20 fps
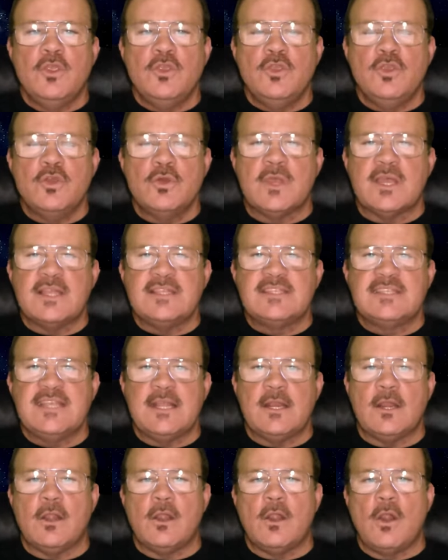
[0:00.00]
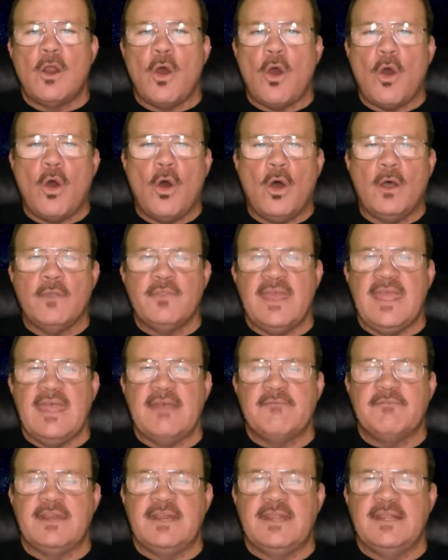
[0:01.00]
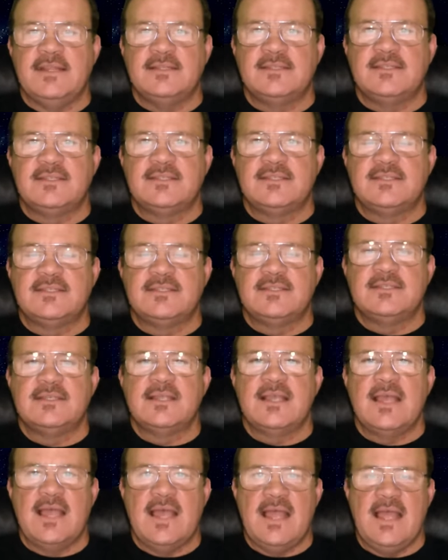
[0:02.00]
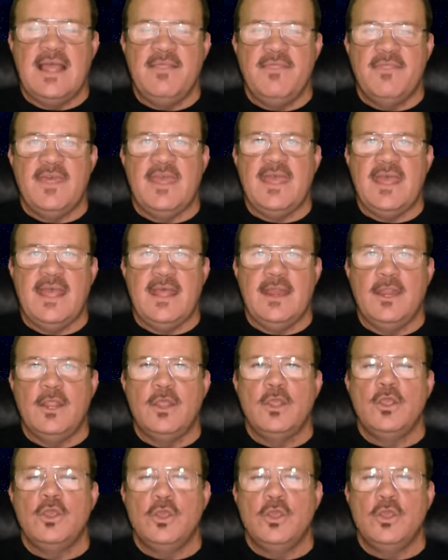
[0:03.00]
You consider all the evidence and then